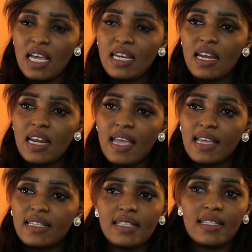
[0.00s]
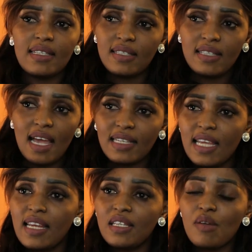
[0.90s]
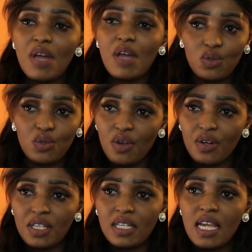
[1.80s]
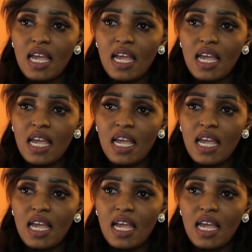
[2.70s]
Then I started telling them my story.